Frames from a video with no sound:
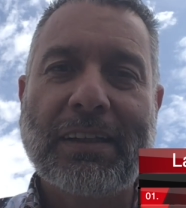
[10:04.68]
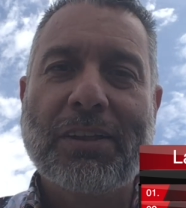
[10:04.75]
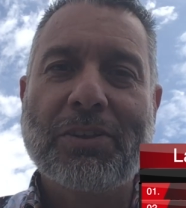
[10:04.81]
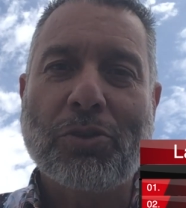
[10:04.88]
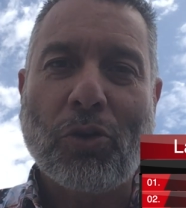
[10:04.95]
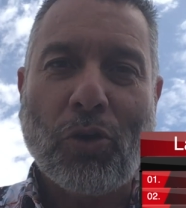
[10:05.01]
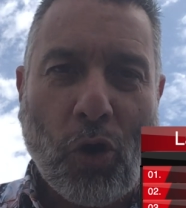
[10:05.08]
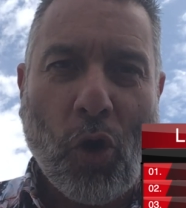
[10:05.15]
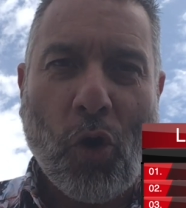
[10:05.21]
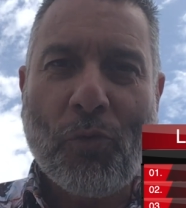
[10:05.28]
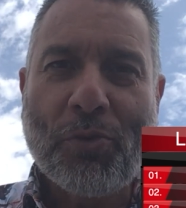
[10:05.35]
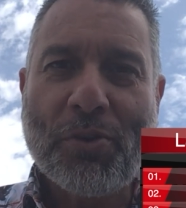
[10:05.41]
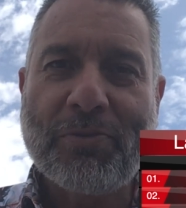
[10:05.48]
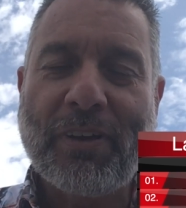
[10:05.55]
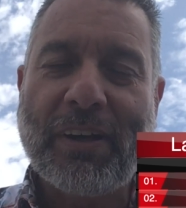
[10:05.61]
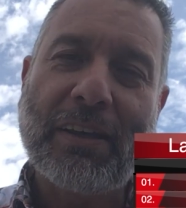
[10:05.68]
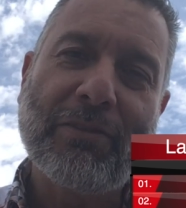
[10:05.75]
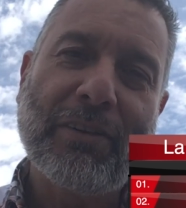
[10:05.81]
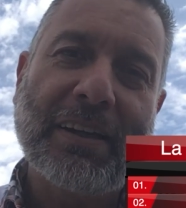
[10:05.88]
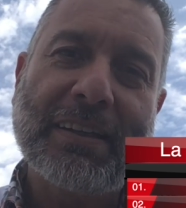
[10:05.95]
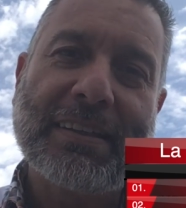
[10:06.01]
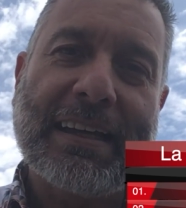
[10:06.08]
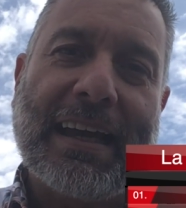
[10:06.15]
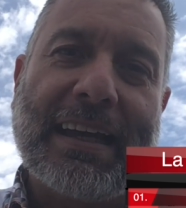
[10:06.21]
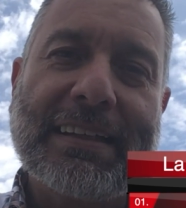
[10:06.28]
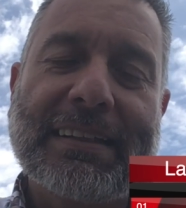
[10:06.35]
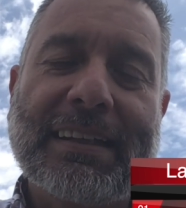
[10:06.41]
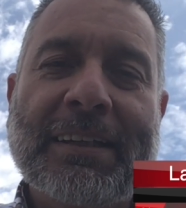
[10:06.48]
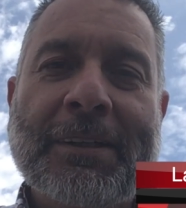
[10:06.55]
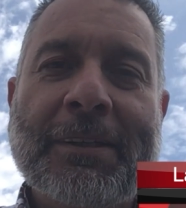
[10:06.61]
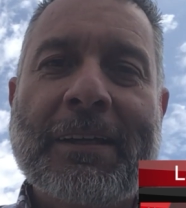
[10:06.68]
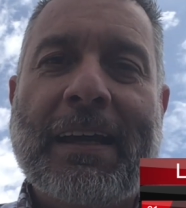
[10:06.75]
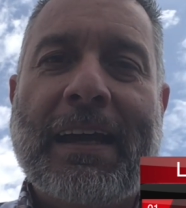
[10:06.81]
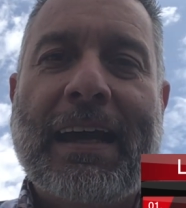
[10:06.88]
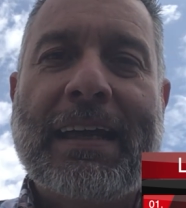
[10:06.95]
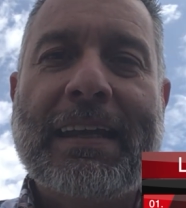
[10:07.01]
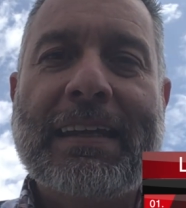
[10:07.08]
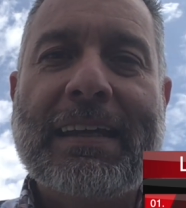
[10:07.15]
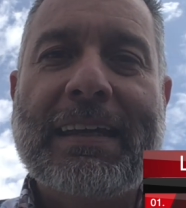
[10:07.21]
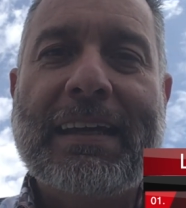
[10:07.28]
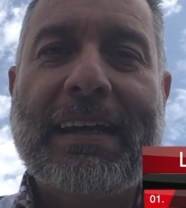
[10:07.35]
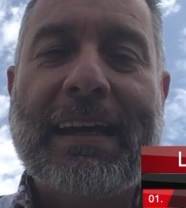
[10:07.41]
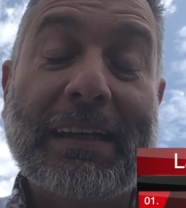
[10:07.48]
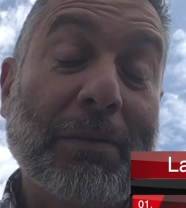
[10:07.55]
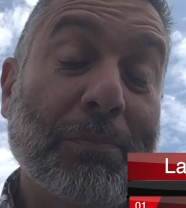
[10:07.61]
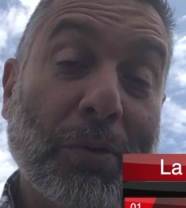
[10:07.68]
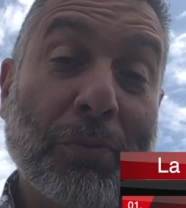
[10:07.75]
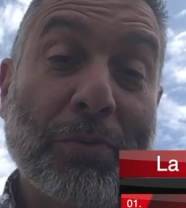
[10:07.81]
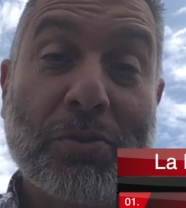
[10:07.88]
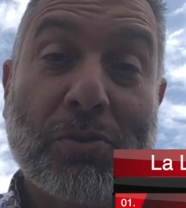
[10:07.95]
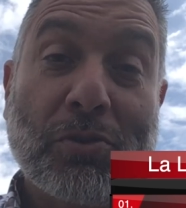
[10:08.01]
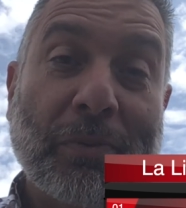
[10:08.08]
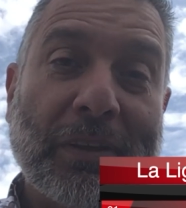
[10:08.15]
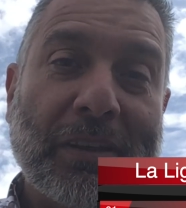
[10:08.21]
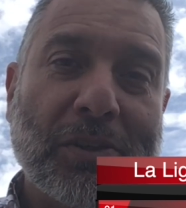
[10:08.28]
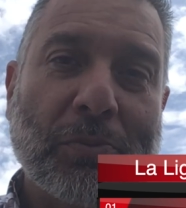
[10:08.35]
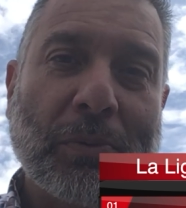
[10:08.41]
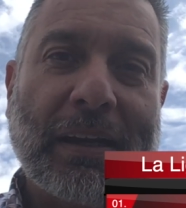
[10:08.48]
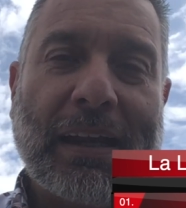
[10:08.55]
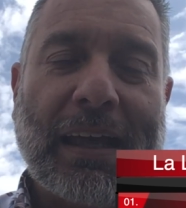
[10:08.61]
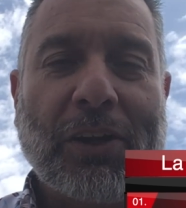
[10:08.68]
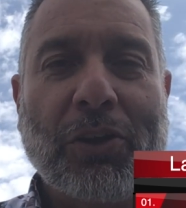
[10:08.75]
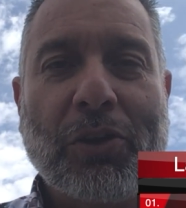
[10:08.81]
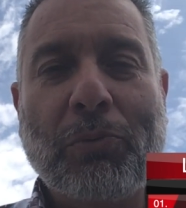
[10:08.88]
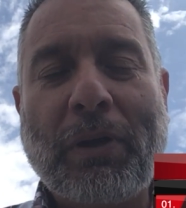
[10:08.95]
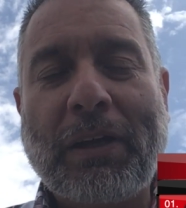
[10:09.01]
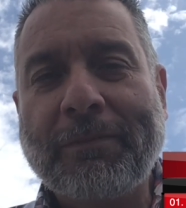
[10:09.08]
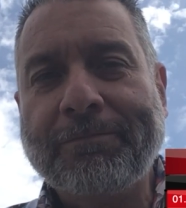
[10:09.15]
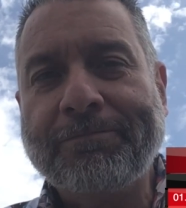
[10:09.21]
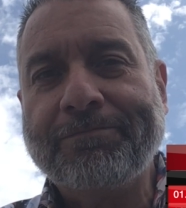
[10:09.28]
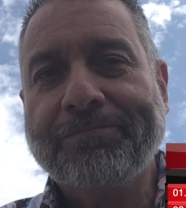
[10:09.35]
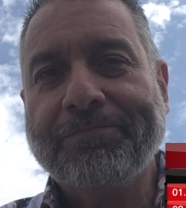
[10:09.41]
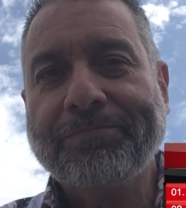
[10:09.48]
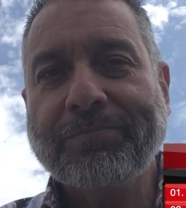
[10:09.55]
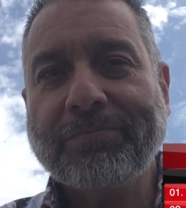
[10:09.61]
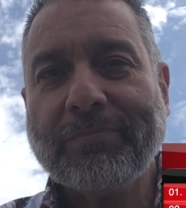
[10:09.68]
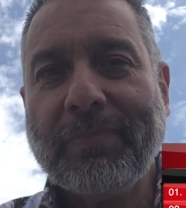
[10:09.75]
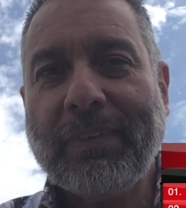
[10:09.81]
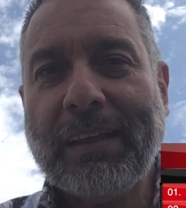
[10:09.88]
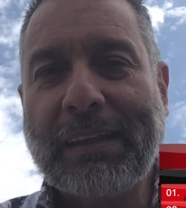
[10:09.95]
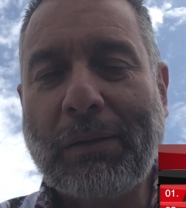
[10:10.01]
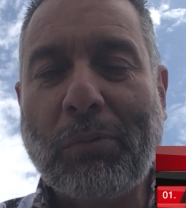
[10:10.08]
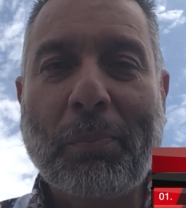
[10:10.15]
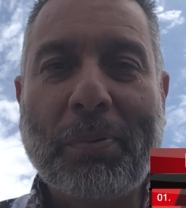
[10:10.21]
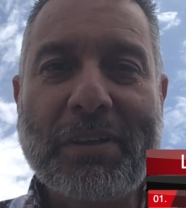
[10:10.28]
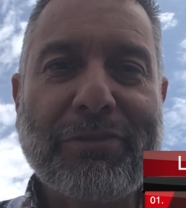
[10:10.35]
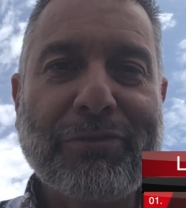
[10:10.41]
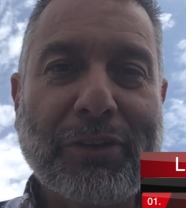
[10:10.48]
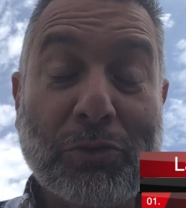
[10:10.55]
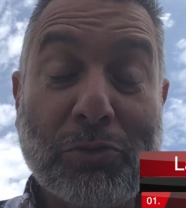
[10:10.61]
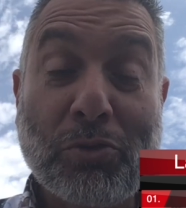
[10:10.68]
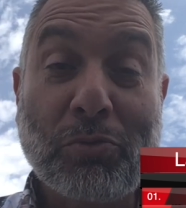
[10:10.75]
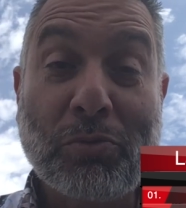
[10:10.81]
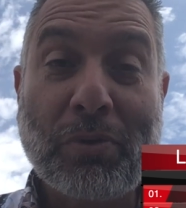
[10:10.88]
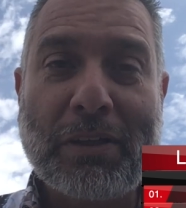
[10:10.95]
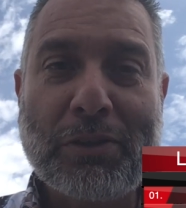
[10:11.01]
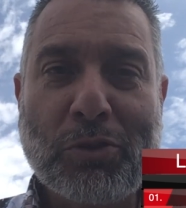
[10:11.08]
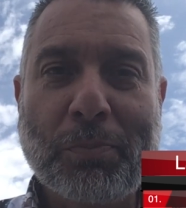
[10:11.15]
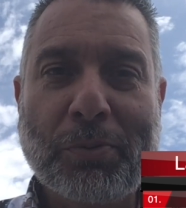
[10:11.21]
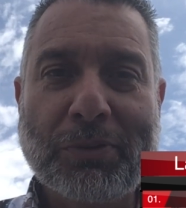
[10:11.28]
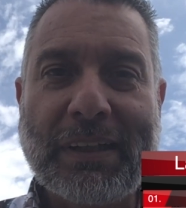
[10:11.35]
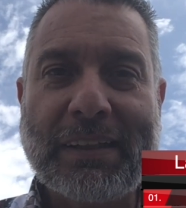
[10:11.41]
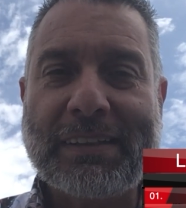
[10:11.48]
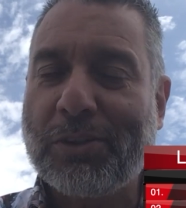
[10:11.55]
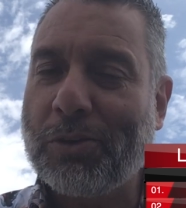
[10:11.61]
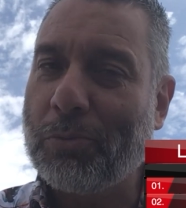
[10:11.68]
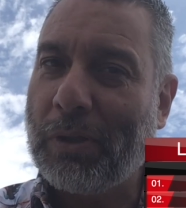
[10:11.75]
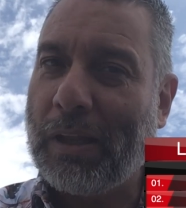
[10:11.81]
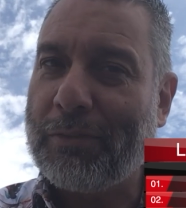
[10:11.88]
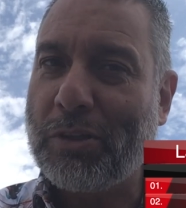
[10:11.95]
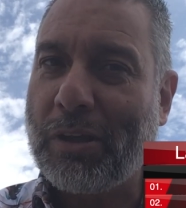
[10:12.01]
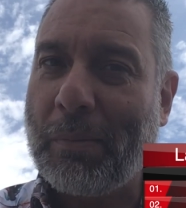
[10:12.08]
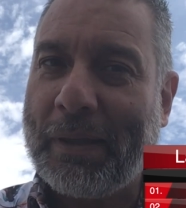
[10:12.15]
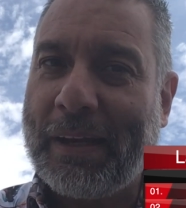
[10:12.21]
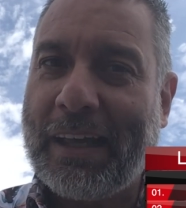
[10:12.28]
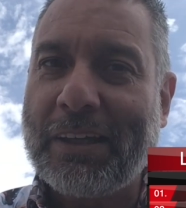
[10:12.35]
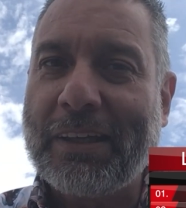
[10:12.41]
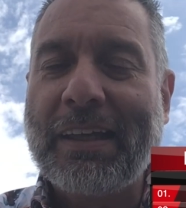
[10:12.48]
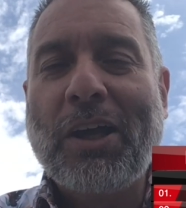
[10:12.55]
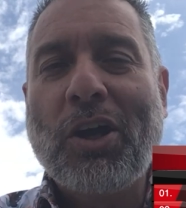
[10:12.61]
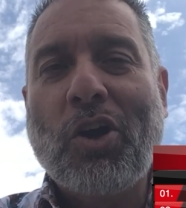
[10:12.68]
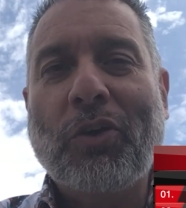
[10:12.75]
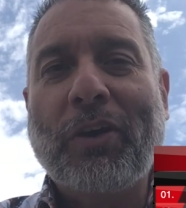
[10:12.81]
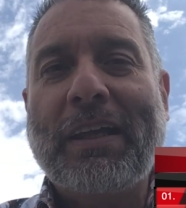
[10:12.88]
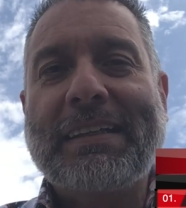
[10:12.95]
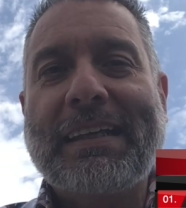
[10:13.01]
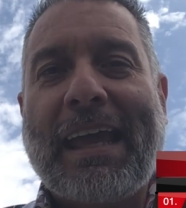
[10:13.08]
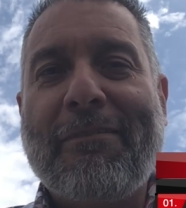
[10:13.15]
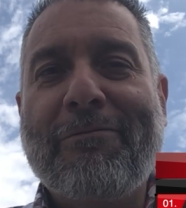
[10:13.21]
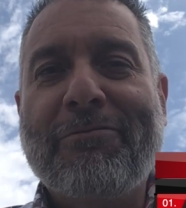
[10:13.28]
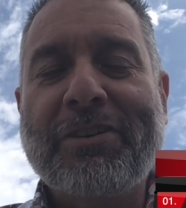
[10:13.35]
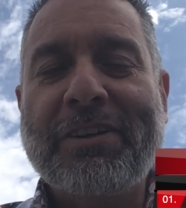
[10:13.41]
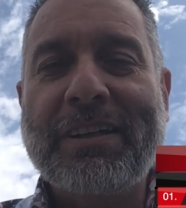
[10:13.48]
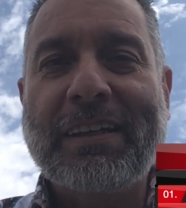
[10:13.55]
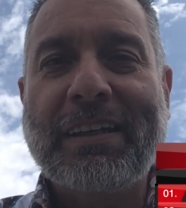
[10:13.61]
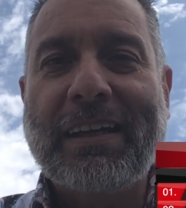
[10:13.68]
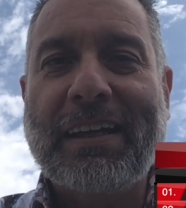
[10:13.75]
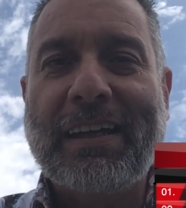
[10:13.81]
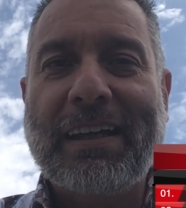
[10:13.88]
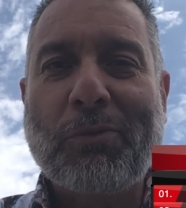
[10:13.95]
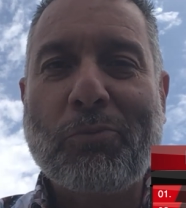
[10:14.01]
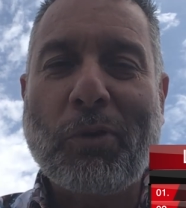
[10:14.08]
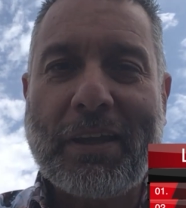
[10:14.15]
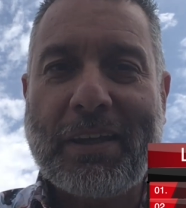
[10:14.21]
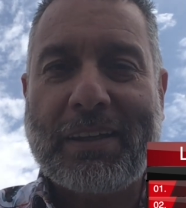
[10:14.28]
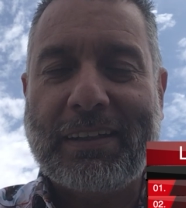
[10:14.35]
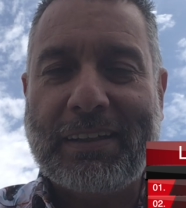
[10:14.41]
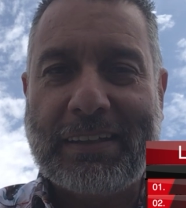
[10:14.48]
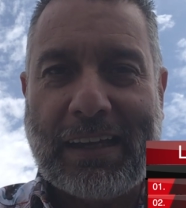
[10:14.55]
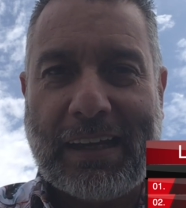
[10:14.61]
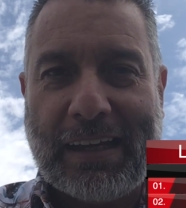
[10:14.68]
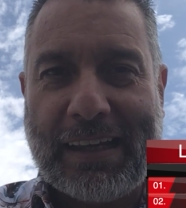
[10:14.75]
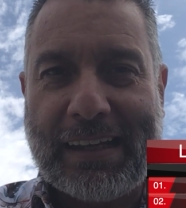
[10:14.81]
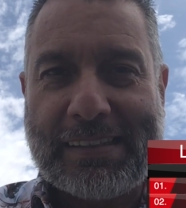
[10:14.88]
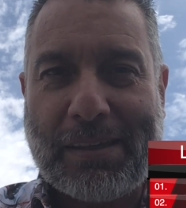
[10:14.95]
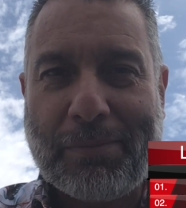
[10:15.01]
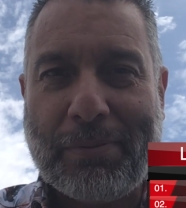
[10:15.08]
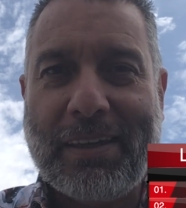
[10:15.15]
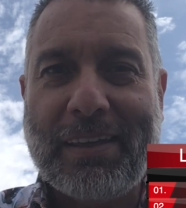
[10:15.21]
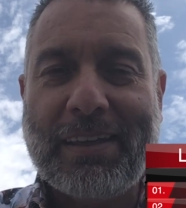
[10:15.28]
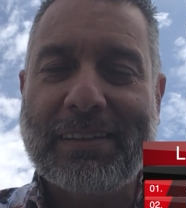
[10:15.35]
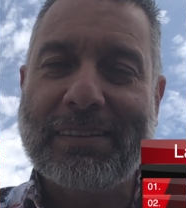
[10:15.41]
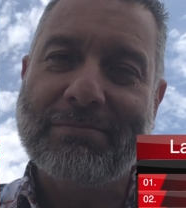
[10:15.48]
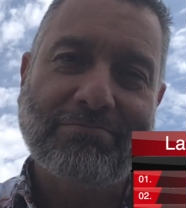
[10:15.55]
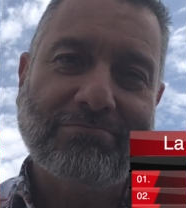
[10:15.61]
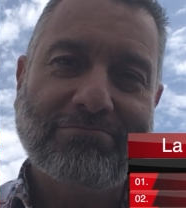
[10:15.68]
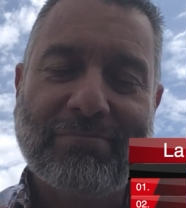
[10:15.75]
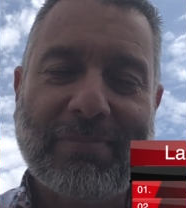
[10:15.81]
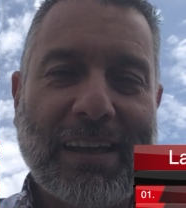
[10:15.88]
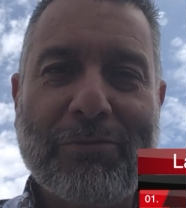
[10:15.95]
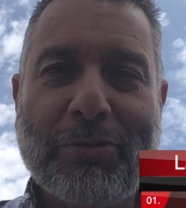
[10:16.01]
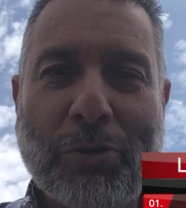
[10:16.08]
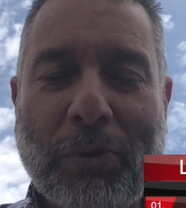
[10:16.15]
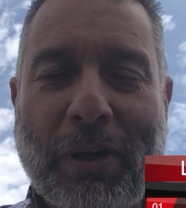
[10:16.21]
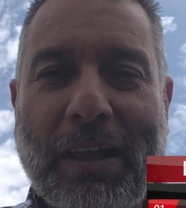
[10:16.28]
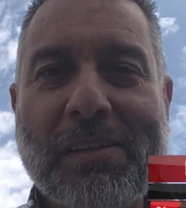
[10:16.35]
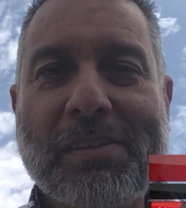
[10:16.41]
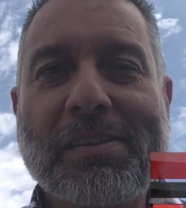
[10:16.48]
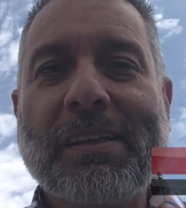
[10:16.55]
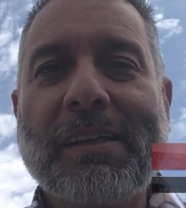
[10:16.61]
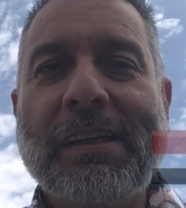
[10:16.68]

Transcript: So always very, very tight, and it proves to be this one another one that will be difficult to predict. So we'll have to keep an eye on it every week in La Liga TV and everywhere else.